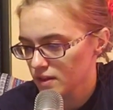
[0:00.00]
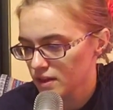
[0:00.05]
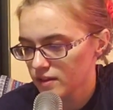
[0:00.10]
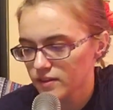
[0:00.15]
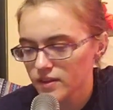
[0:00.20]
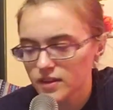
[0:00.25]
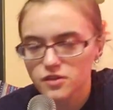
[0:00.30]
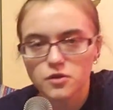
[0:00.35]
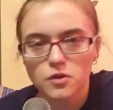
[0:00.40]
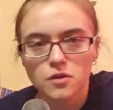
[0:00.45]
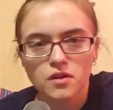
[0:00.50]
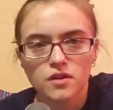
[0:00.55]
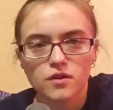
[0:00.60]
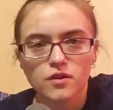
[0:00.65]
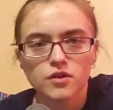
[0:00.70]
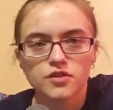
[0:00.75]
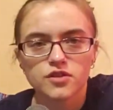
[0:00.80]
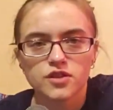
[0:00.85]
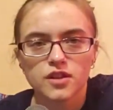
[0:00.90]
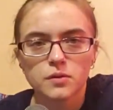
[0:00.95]
and they don't
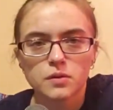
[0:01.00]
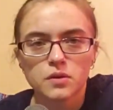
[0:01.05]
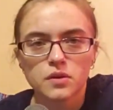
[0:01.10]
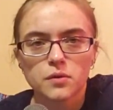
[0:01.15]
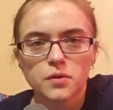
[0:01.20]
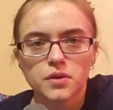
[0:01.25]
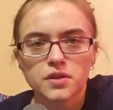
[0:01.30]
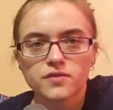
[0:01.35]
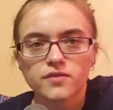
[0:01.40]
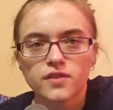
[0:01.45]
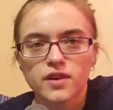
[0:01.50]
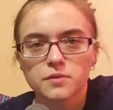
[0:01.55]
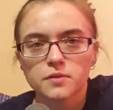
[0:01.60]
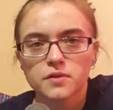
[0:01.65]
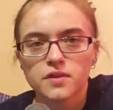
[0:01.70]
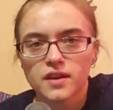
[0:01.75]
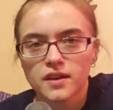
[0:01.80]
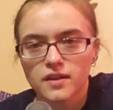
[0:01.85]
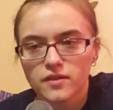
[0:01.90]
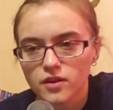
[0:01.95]
understand what they're going to find
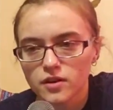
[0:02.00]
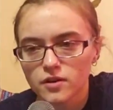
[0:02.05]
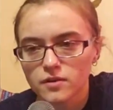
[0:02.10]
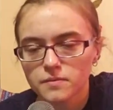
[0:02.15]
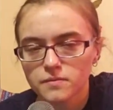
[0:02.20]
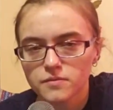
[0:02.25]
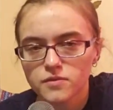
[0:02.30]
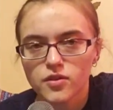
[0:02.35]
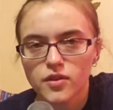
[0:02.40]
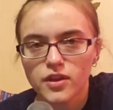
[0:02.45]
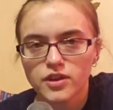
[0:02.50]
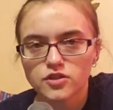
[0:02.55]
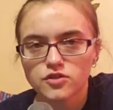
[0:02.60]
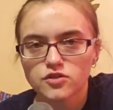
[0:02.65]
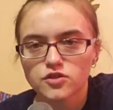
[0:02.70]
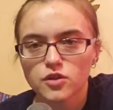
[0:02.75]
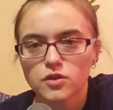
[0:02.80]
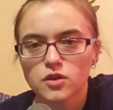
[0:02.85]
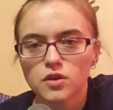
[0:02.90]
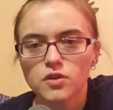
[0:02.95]
when they get there. They
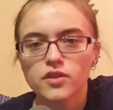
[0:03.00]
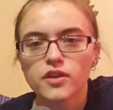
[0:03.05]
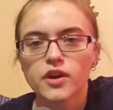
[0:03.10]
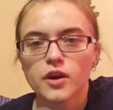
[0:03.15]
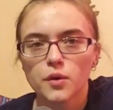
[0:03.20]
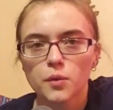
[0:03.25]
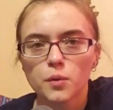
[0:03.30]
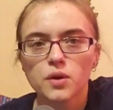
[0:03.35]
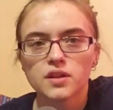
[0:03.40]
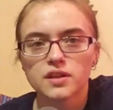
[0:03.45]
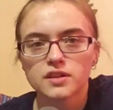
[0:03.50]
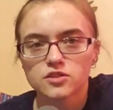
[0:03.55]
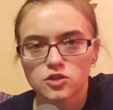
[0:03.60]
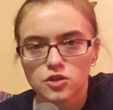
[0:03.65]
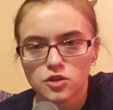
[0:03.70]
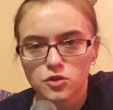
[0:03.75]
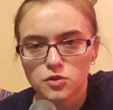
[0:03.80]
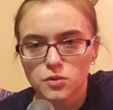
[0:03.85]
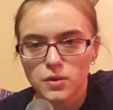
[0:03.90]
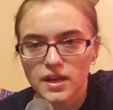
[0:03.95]
just know that they are willing
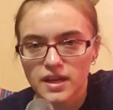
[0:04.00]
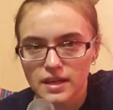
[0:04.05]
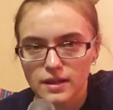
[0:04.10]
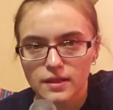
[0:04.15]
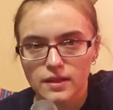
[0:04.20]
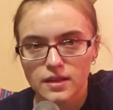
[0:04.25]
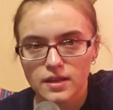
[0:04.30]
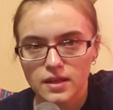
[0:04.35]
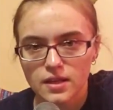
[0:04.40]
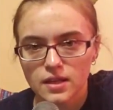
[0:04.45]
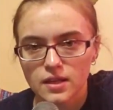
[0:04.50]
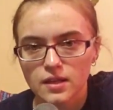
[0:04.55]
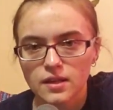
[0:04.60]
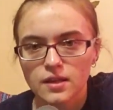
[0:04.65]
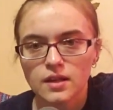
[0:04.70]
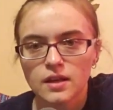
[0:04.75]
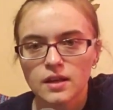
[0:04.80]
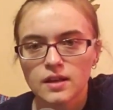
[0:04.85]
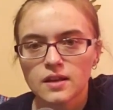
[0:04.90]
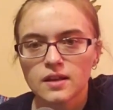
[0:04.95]
to do anything,
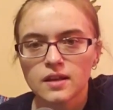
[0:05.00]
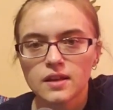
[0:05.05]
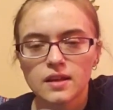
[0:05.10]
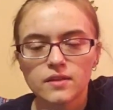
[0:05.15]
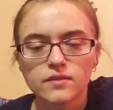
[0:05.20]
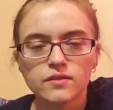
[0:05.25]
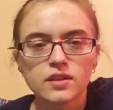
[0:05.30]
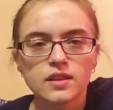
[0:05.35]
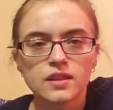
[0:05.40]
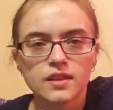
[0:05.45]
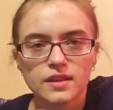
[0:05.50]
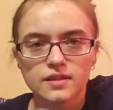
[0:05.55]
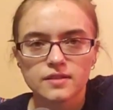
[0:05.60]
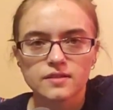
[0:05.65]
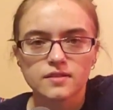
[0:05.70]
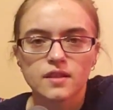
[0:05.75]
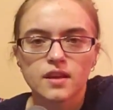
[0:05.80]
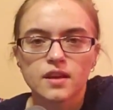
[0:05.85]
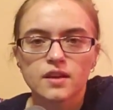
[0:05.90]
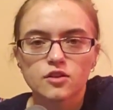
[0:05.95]
even
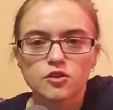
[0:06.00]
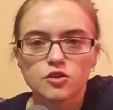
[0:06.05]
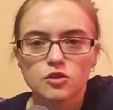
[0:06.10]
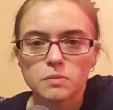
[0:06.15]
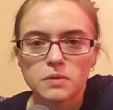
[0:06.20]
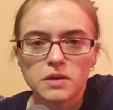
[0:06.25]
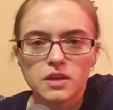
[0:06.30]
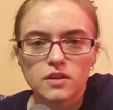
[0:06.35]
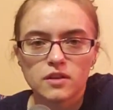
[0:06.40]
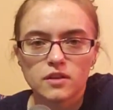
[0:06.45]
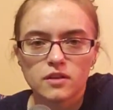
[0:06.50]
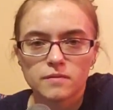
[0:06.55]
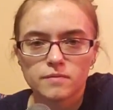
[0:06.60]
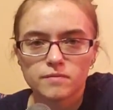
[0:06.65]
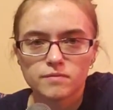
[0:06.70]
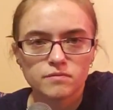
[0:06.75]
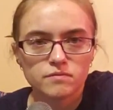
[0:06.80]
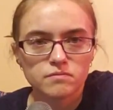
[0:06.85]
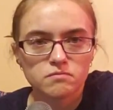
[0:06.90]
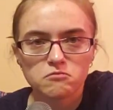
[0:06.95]
things that could be
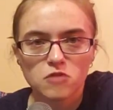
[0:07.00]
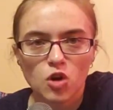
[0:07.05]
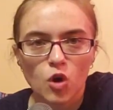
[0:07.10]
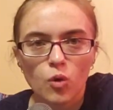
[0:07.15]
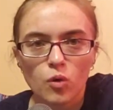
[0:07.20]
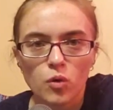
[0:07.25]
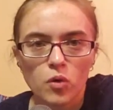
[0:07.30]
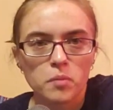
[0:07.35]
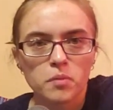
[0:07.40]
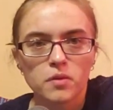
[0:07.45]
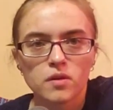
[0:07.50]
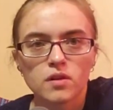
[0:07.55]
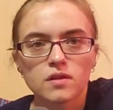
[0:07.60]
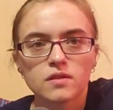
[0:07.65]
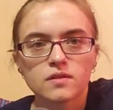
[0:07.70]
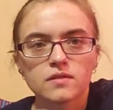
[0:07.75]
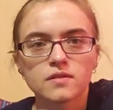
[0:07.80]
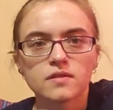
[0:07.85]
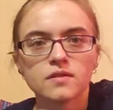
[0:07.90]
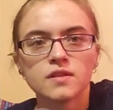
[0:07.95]

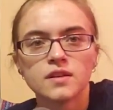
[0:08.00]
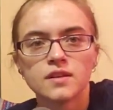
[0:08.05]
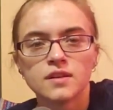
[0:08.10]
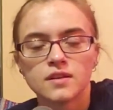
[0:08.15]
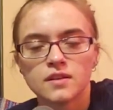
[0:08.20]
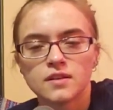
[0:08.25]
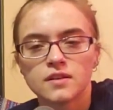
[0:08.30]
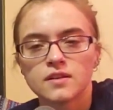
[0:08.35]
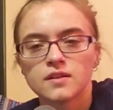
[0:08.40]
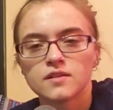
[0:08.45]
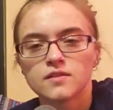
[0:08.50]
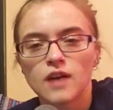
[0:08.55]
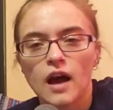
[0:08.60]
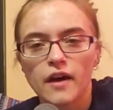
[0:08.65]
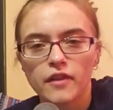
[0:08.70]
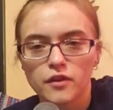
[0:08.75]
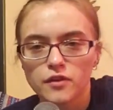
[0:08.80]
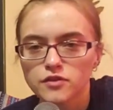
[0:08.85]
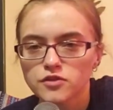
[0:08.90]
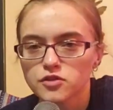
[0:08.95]
horrible,
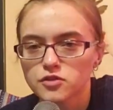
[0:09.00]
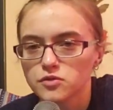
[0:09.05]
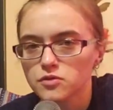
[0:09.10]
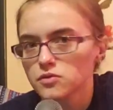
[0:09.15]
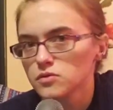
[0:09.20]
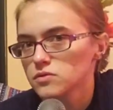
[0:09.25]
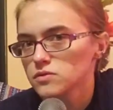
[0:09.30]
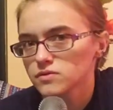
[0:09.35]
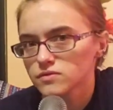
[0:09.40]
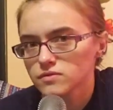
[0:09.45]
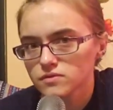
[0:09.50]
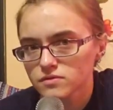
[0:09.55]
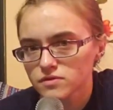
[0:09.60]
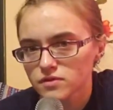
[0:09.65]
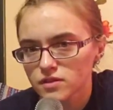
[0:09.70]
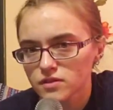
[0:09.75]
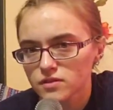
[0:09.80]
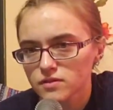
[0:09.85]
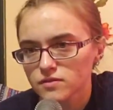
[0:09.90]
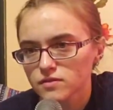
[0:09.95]
either to
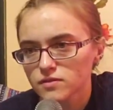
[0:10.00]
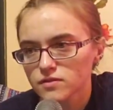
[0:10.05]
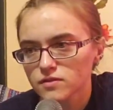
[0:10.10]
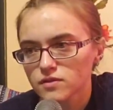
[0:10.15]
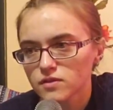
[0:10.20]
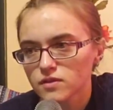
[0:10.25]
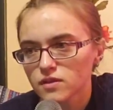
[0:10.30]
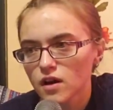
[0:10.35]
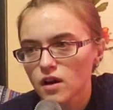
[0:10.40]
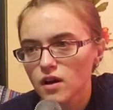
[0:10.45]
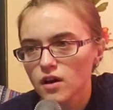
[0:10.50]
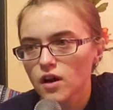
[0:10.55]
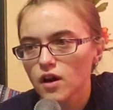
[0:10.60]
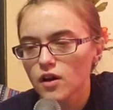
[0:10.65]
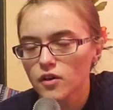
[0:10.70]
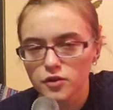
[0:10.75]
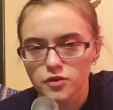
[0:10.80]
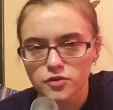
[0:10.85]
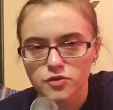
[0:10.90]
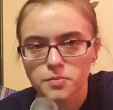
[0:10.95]

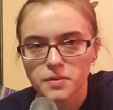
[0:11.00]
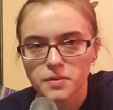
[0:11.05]
other